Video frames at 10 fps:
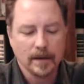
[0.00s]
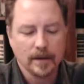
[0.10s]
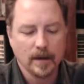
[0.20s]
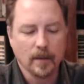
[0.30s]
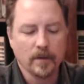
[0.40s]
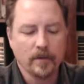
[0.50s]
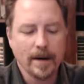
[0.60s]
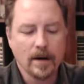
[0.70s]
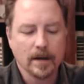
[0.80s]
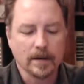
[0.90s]
The number of
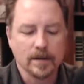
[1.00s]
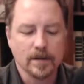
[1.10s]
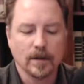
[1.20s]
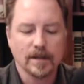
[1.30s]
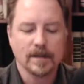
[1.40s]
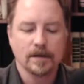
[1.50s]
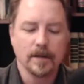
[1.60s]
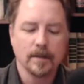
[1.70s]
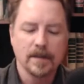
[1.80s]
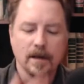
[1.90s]
Americans who considered
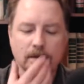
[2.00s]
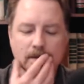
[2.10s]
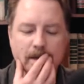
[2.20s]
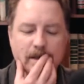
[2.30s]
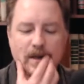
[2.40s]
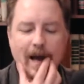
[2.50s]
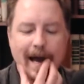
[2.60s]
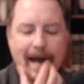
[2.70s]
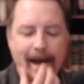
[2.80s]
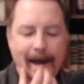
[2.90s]
themselves
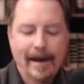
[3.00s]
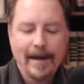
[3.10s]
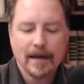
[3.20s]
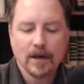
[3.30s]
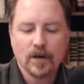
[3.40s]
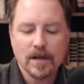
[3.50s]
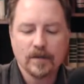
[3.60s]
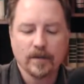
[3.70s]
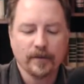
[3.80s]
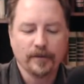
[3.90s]
shy increased
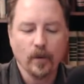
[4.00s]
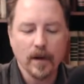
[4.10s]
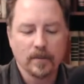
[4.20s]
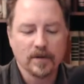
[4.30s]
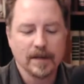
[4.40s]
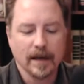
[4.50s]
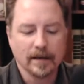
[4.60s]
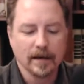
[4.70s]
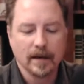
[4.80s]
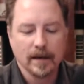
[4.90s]
from
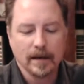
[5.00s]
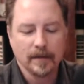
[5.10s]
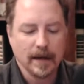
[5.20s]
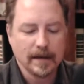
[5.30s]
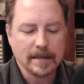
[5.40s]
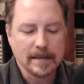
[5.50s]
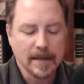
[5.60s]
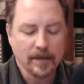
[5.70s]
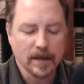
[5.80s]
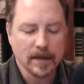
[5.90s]
40% in the
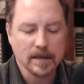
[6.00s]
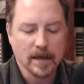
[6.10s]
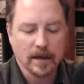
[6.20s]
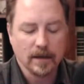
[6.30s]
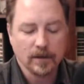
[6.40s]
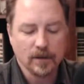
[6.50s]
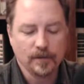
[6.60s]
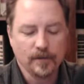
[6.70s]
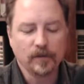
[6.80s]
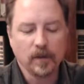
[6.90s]
1970s to
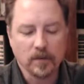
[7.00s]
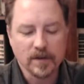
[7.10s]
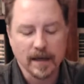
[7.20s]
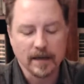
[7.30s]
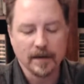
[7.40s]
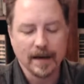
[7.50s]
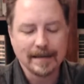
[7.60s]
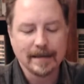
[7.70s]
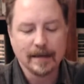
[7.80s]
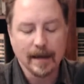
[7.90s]
50% in the
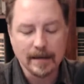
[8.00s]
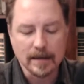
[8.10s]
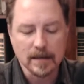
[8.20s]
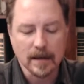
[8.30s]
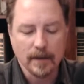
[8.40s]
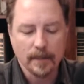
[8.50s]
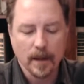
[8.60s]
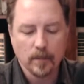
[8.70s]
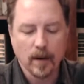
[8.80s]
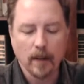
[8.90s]
1990s,
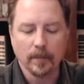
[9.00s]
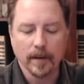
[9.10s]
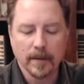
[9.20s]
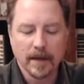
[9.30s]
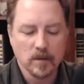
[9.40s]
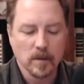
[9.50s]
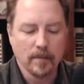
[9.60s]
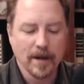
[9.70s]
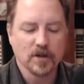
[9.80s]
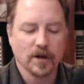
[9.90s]
probably because we
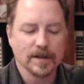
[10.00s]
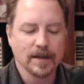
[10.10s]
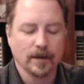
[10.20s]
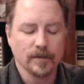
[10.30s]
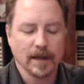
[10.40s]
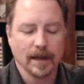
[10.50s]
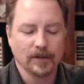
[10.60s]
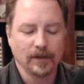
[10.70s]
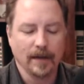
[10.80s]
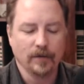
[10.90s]
measured ourselves
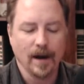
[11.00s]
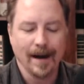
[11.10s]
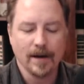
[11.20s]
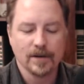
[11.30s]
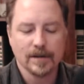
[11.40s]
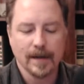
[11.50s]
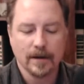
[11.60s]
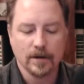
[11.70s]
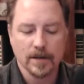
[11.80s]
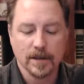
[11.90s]
against ever higher
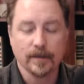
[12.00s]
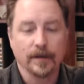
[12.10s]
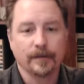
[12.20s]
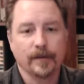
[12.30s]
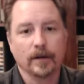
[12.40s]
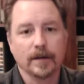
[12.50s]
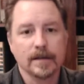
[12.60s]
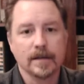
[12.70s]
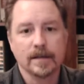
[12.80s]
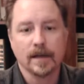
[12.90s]
standards of
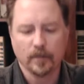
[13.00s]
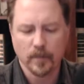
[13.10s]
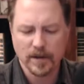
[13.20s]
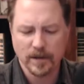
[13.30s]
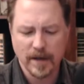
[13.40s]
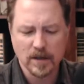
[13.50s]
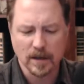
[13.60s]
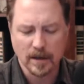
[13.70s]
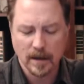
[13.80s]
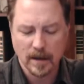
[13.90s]
fearless self
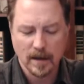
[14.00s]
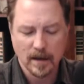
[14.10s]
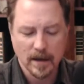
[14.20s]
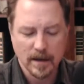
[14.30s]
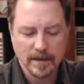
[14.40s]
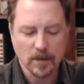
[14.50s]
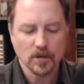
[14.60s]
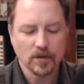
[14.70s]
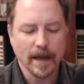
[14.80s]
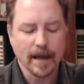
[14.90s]
presentation.
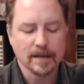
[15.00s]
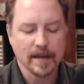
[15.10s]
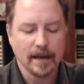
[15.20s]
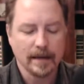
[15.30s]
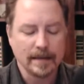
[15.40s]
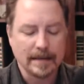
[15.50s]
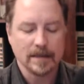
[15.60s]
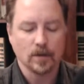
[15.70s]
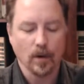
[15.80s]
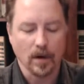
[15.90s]
Social anxiety
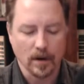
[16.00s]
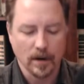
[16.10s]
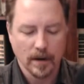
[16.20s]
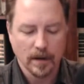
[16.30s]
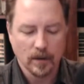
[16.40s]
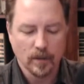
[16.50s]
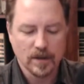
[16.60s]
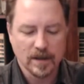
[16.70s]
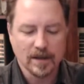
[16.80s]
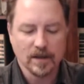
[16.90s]
disorder,
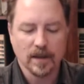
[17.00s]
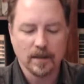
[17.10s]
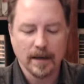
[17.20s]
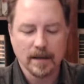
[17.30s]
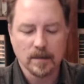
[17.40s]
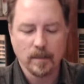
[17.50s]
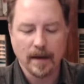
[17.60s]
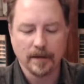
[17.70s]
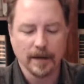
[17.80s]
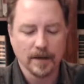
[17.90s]
which essentially means
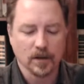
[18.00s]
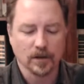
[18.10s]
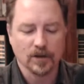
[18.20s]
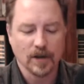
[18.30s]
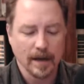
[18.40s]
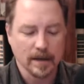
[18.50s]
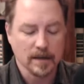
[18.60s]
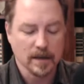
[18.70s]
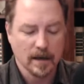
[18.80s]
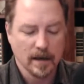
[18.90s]
pathological
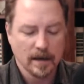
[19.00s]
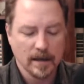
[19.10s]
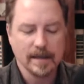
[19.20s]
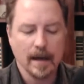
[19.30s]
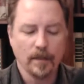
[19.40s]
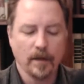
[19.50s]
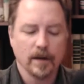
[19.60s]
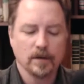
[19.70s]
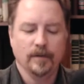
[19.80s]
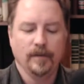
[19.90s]
shyness, is now
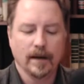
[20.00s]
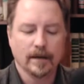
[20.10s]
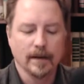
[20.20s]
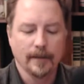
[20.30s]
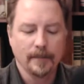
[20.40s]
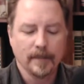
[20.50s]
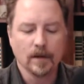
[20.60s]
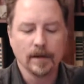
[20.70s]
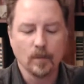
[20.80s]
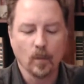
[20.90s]
thought to affect
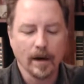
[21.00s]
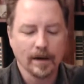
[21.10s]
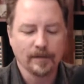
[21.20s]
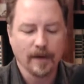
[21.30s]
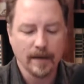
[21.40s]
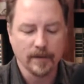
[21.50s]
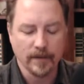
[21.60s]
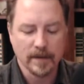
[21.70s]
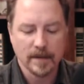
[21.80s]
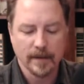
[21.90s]
nearly one in five of us.